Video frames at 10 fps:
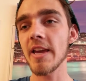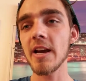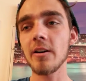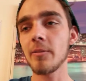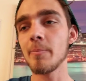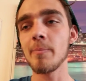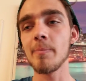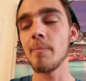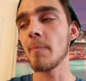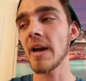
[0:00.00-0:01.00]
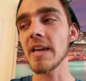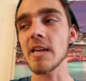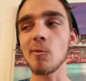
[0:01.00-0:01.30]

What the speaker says: Might eat